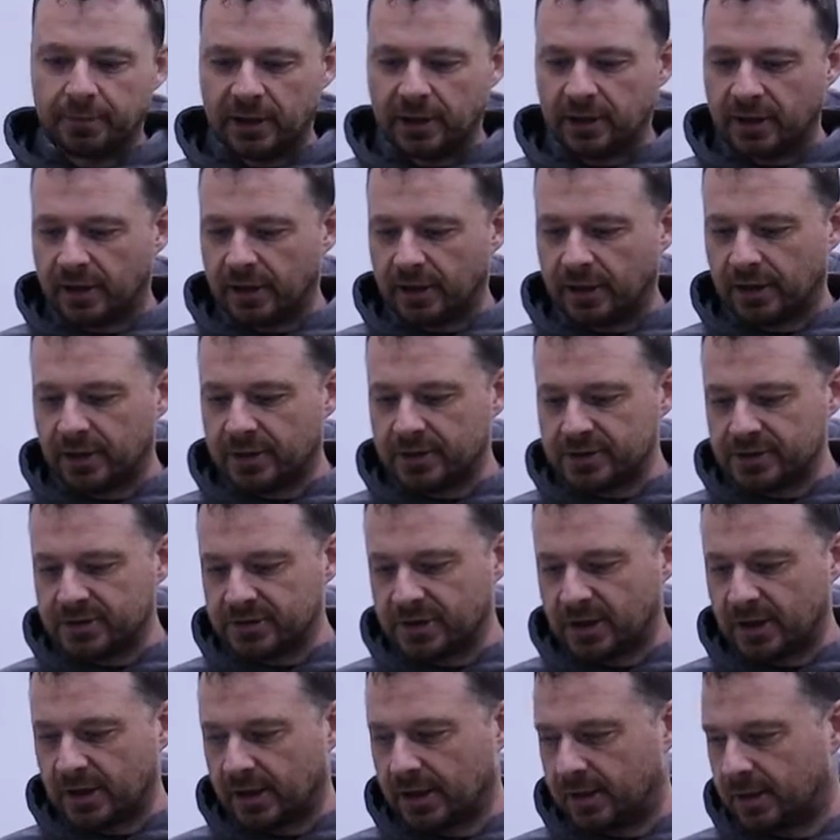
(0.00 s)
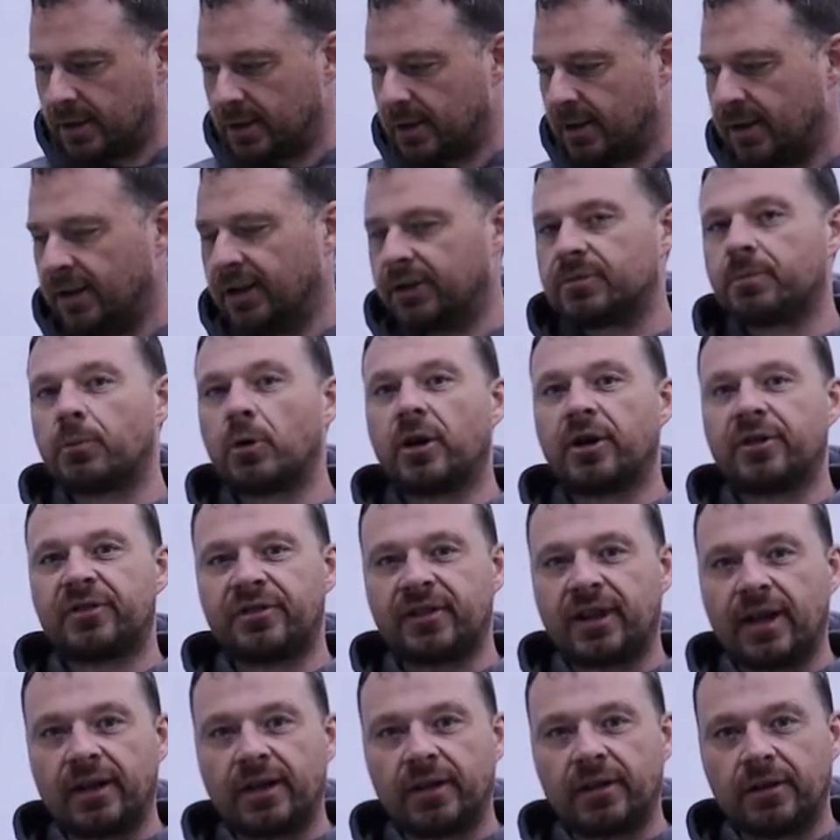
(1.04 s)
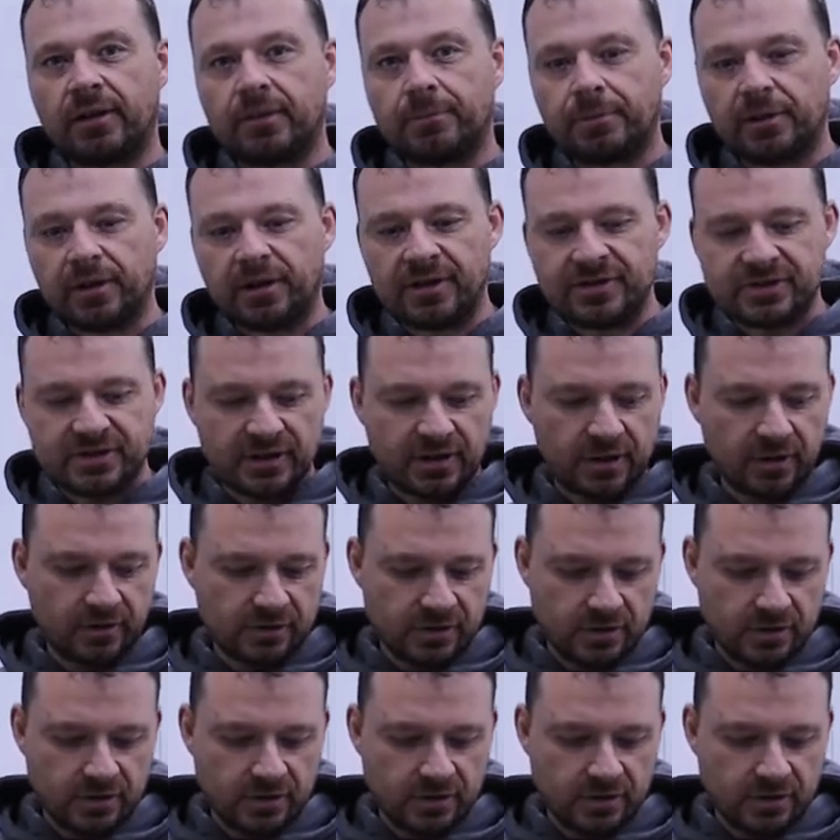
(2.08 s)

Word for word: because uh, it's more aesthetically pleasing.